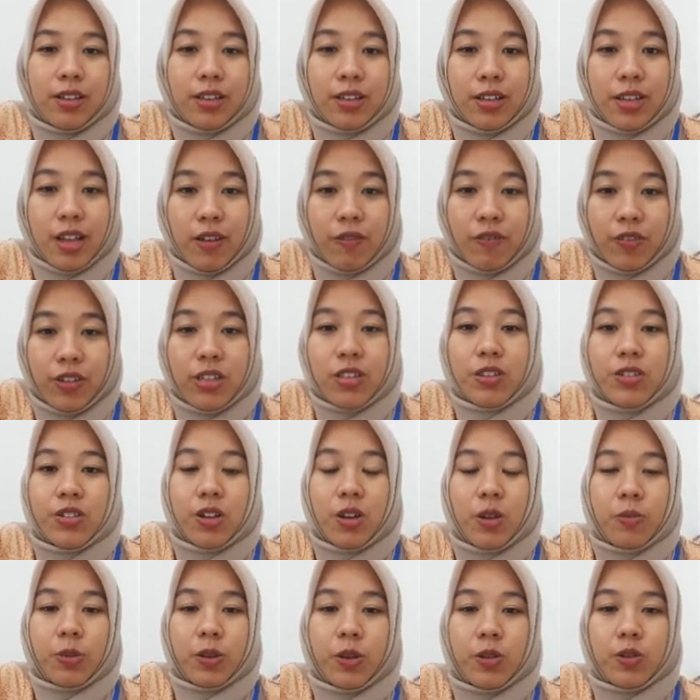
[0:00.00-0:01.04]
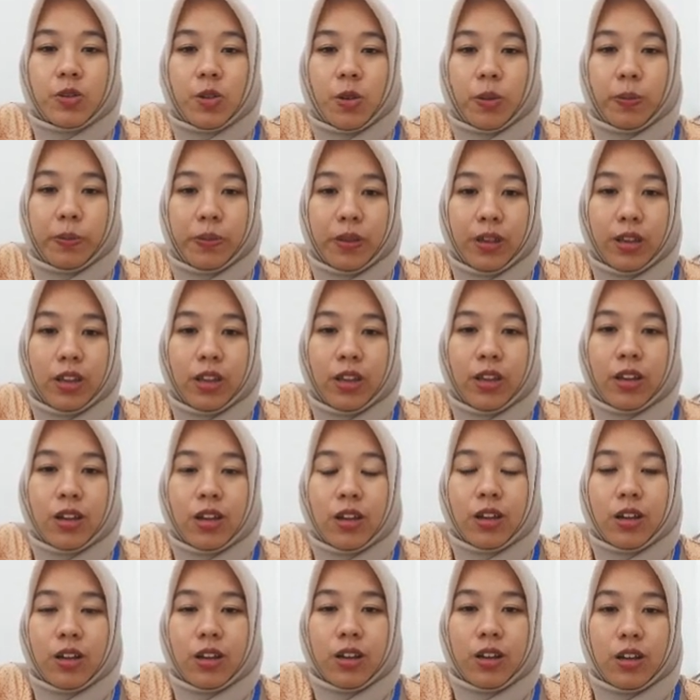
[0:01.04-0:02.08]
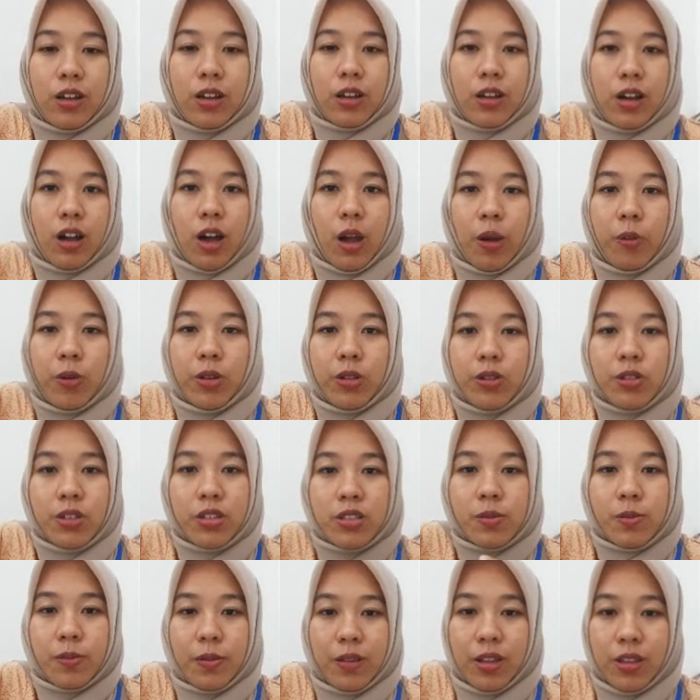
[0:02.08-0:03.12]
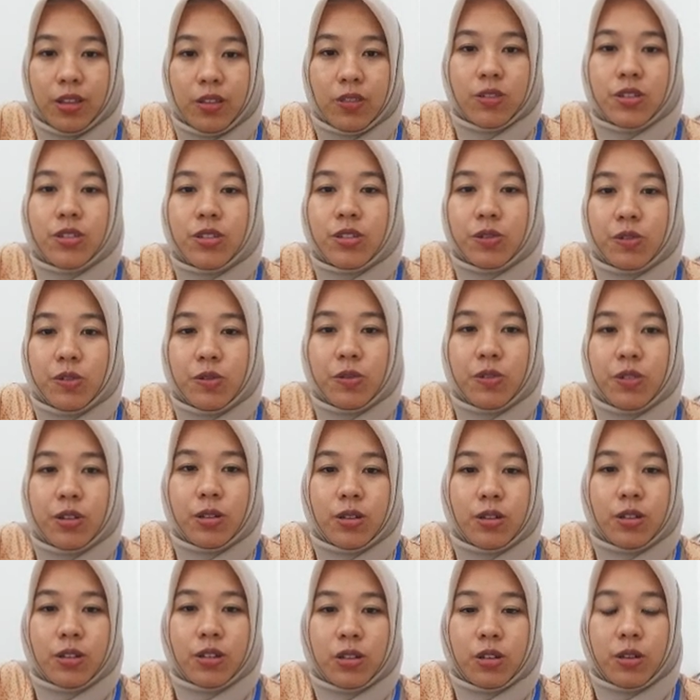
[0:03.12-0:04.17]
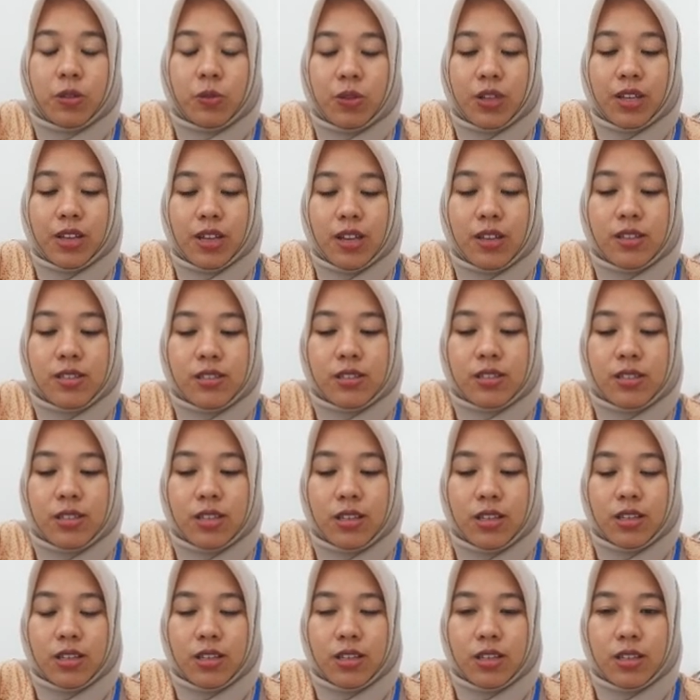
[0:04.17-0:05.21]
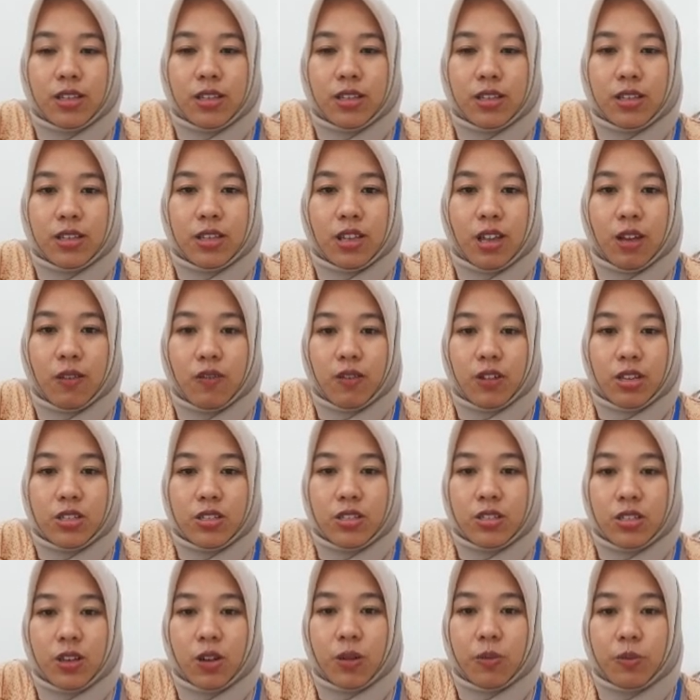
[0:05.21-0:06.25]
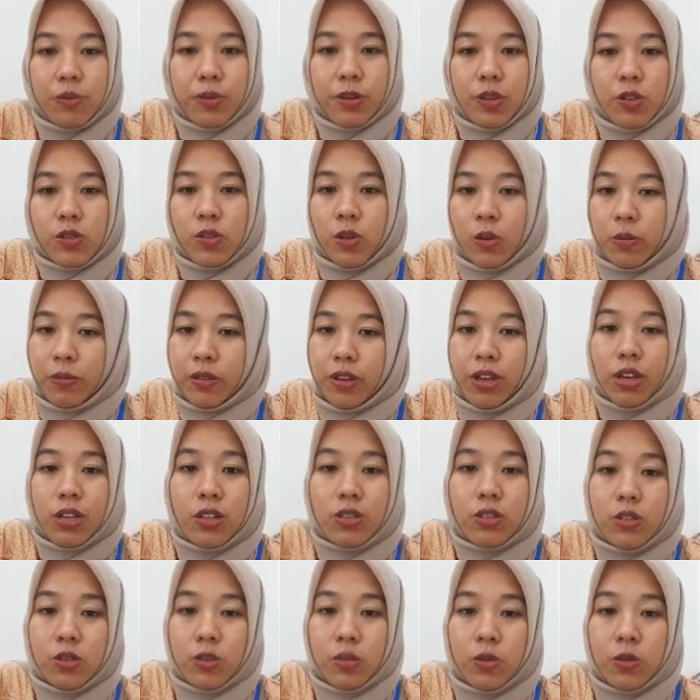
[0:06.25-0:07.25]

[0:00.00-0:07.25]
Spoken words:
the definition of philosophy, I want to explain to you. We can see the definition of philosophy in